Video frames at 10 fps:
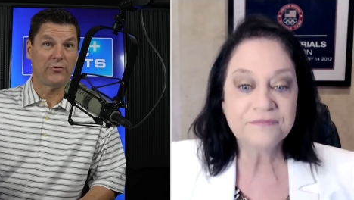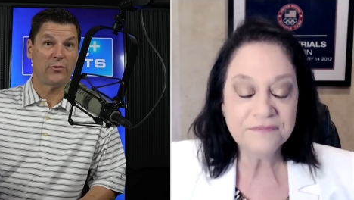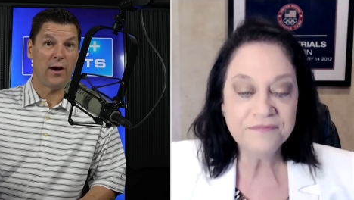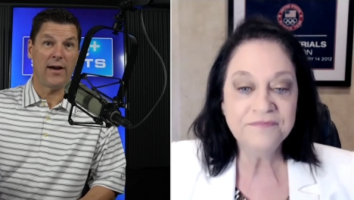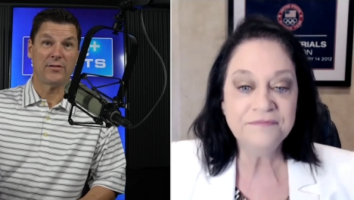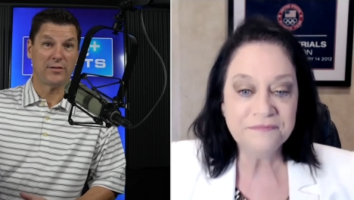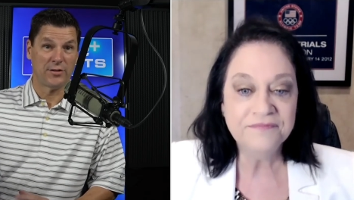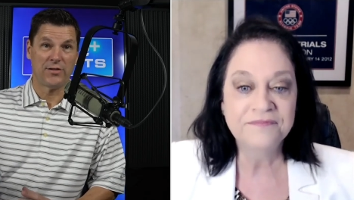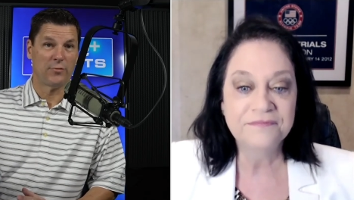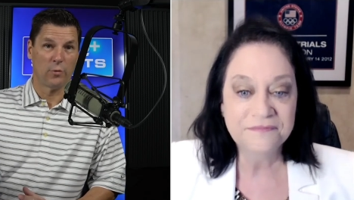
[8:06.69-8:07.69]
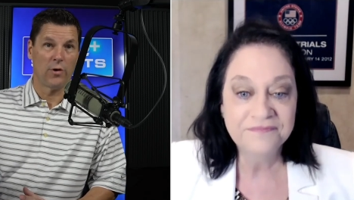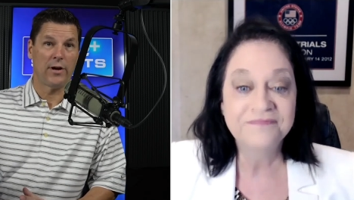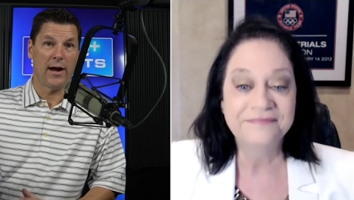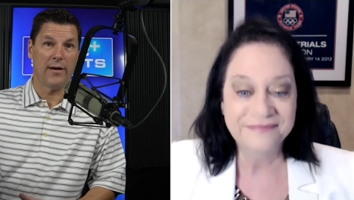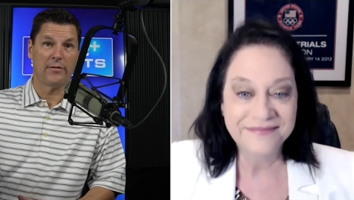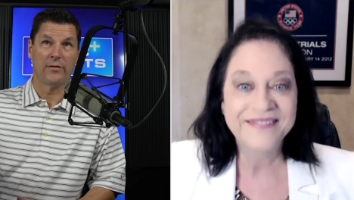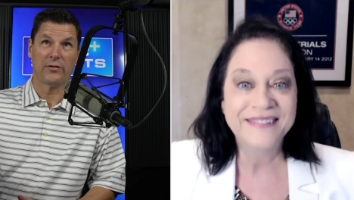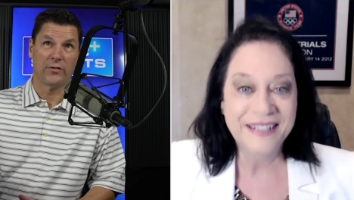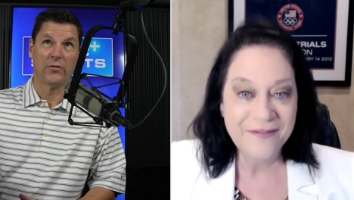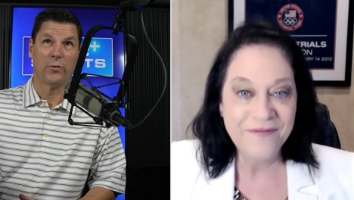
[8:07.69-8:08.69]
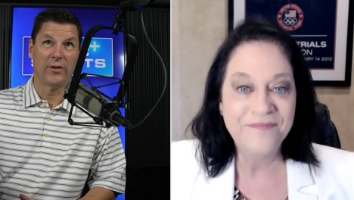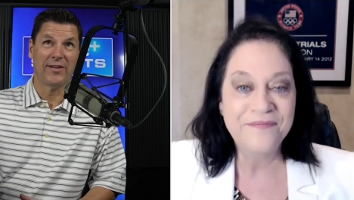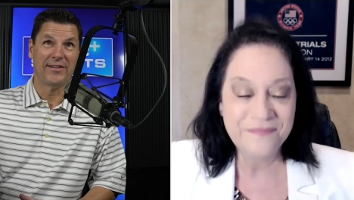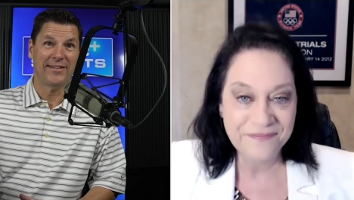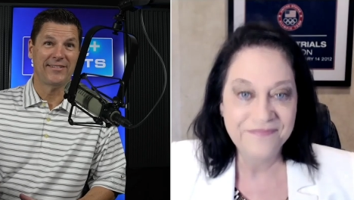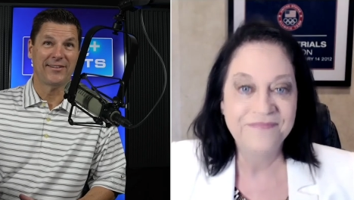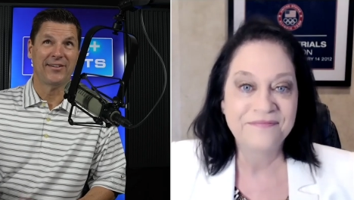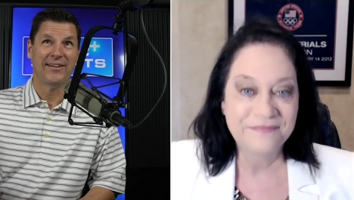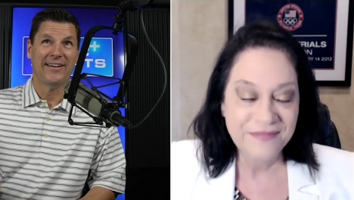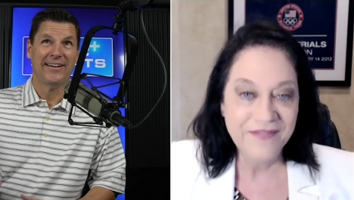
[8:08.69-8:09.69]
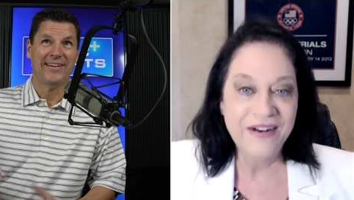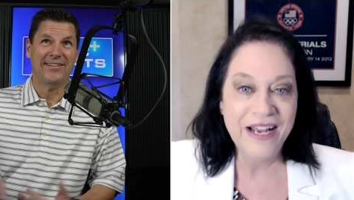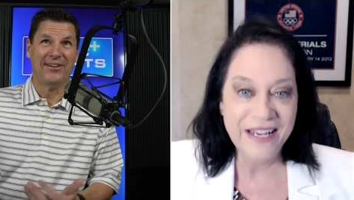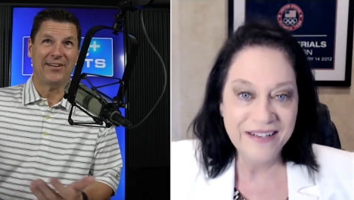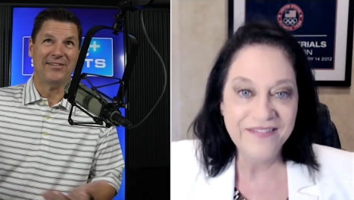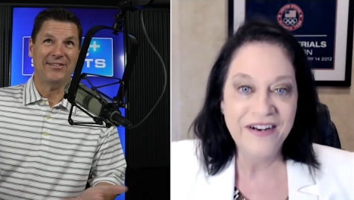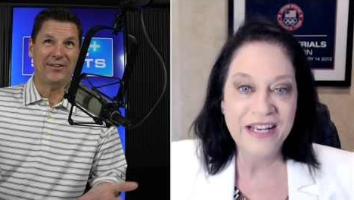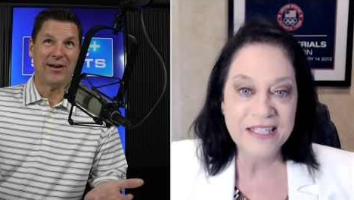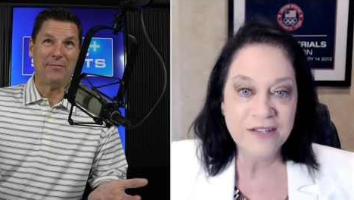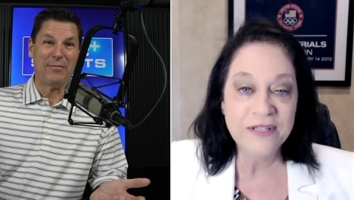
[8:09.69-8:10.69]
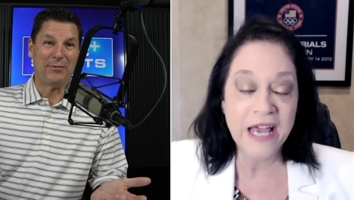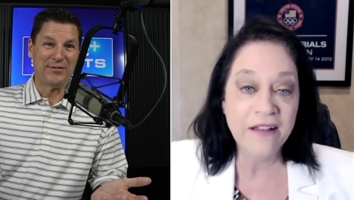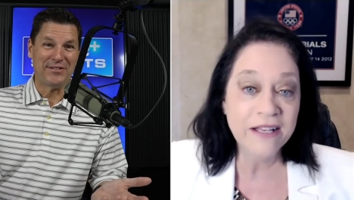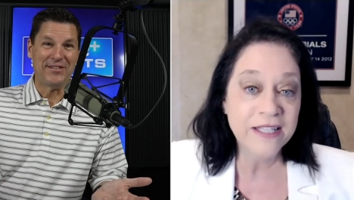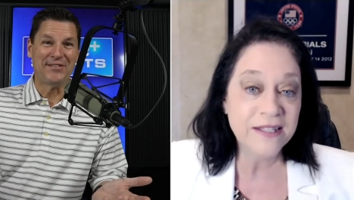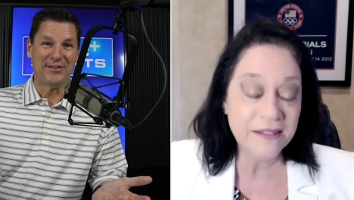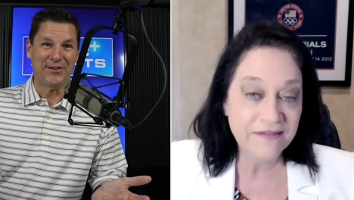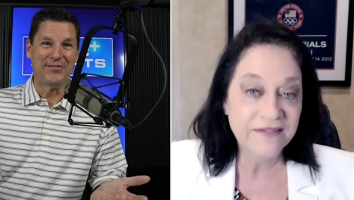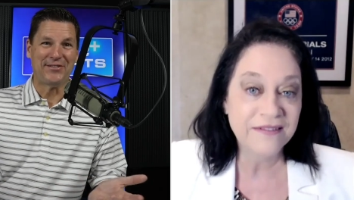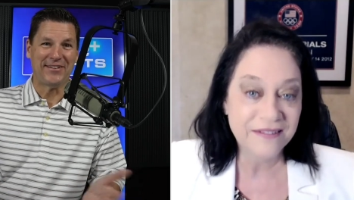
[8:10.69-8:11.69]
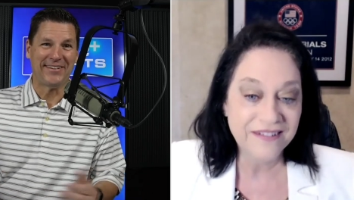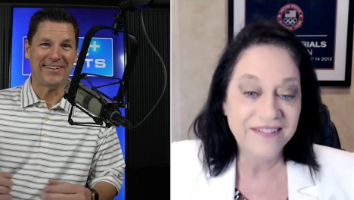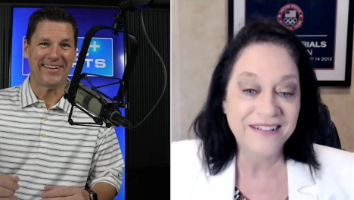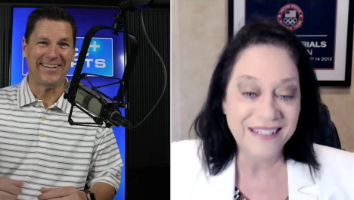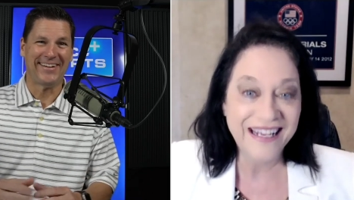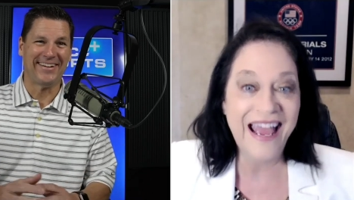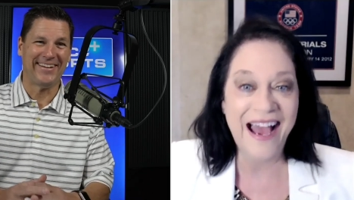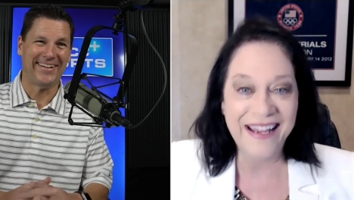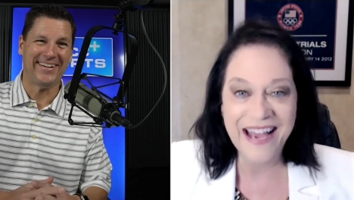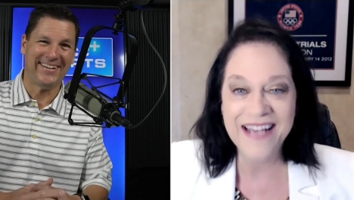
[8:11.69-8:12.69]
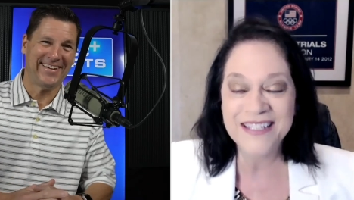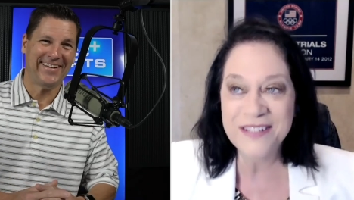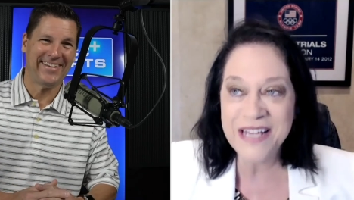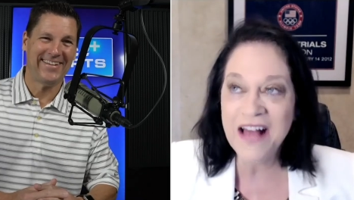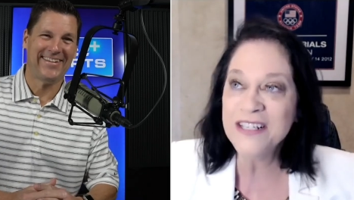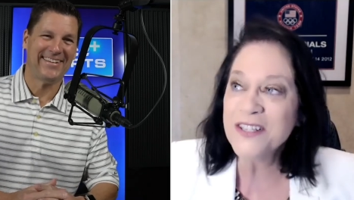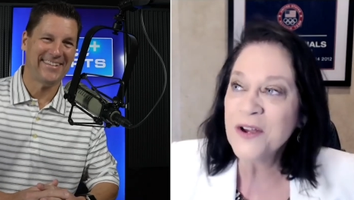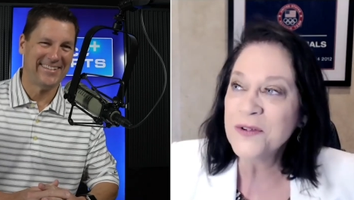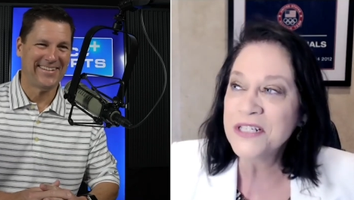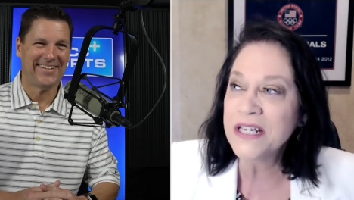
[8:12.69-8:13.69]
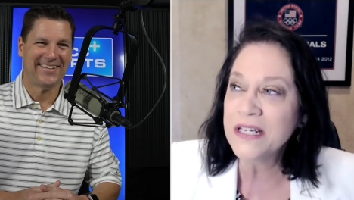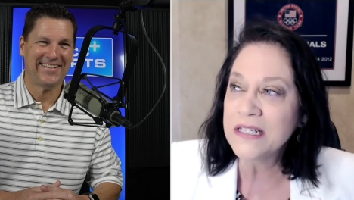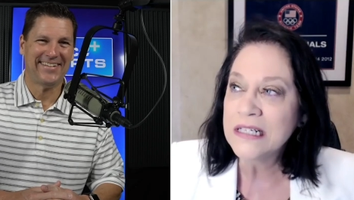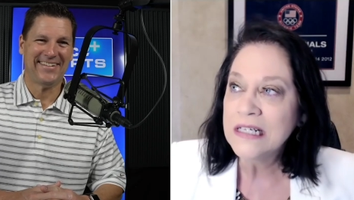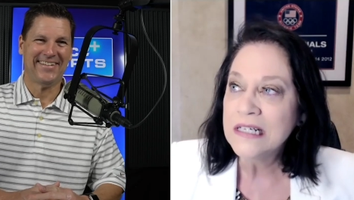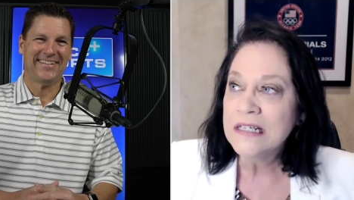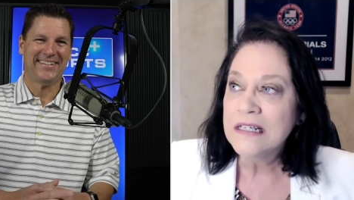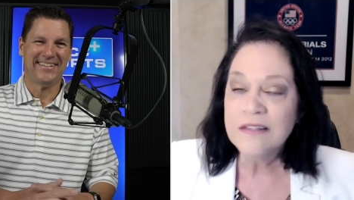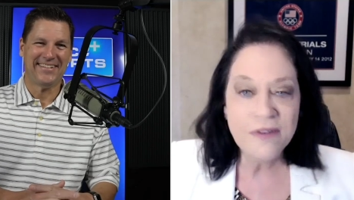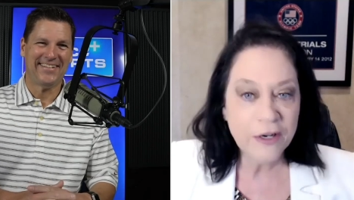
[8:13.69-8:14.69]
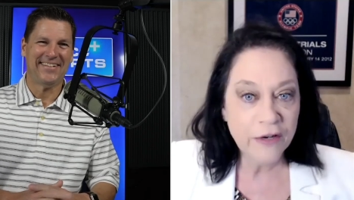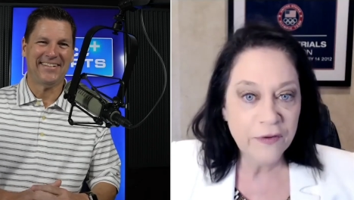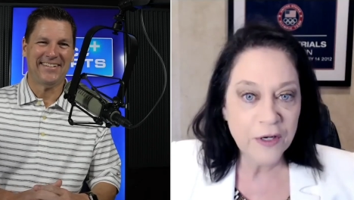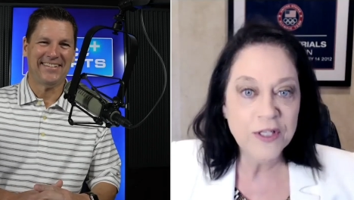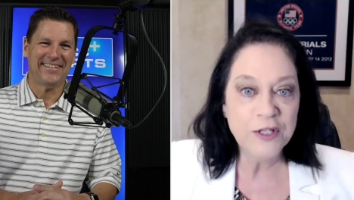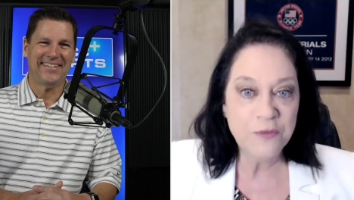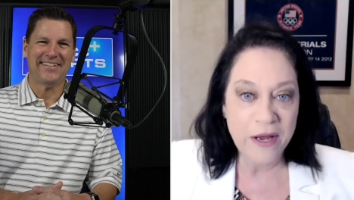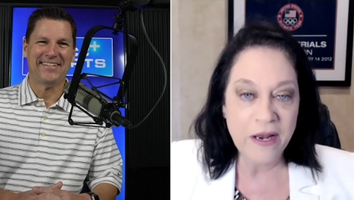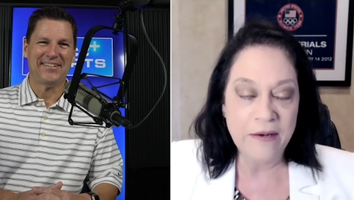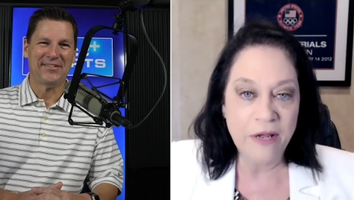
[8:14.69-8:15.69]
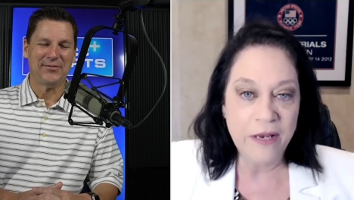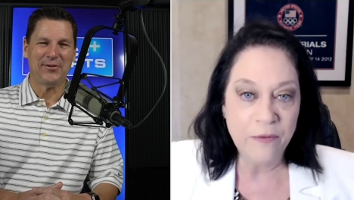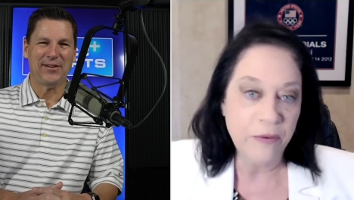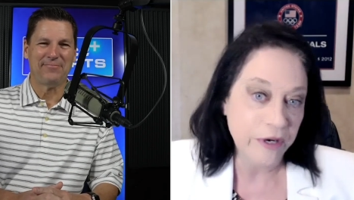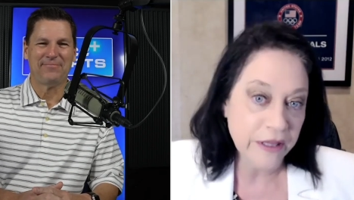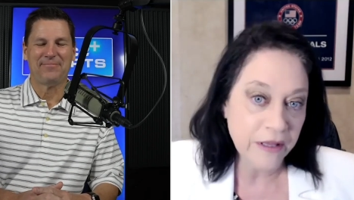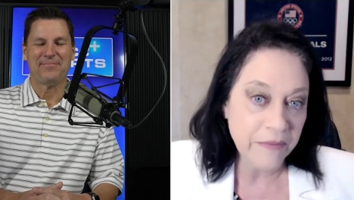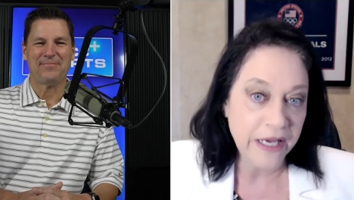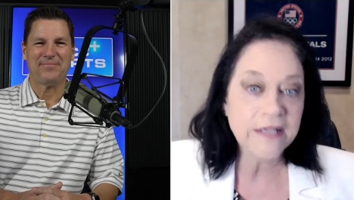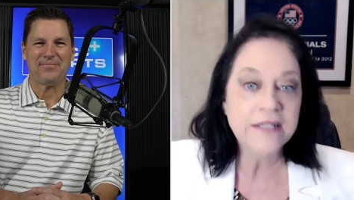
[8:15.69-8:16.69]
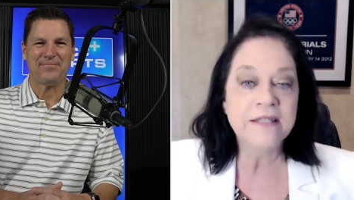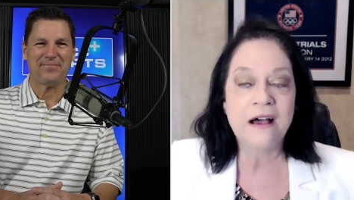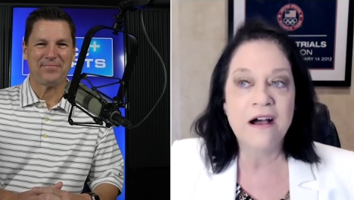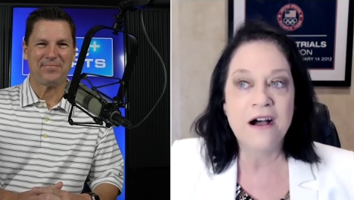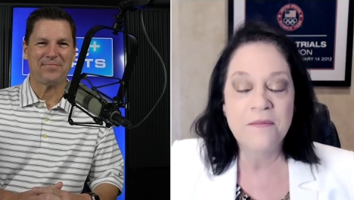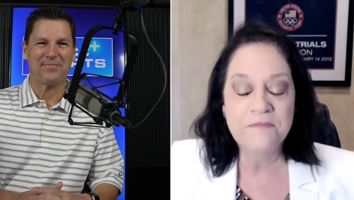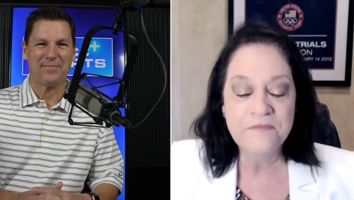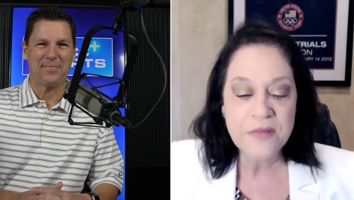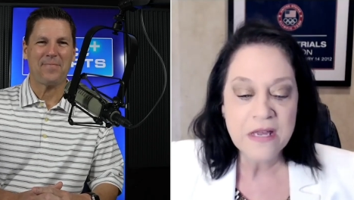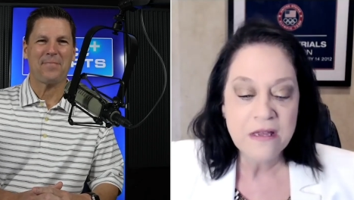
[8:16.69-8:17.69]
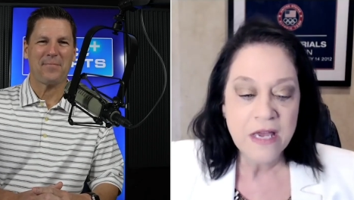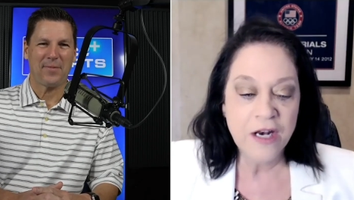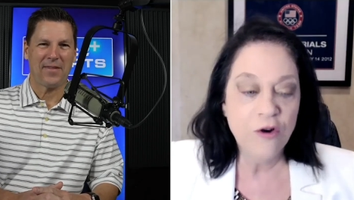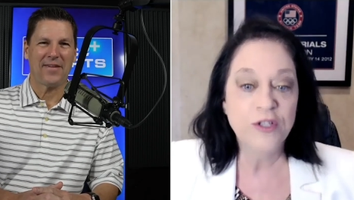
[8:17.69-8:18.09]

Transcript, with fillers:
Speaker 1: tries. It just didn't work out, and this is the one that did. So right. you, got to right. be so persistent, Dallas, don't you? Yeah.
Speaker 2: Yeah, yeah. So Dallas hosted the very first one, and, right. and we were in the mix. Um, and of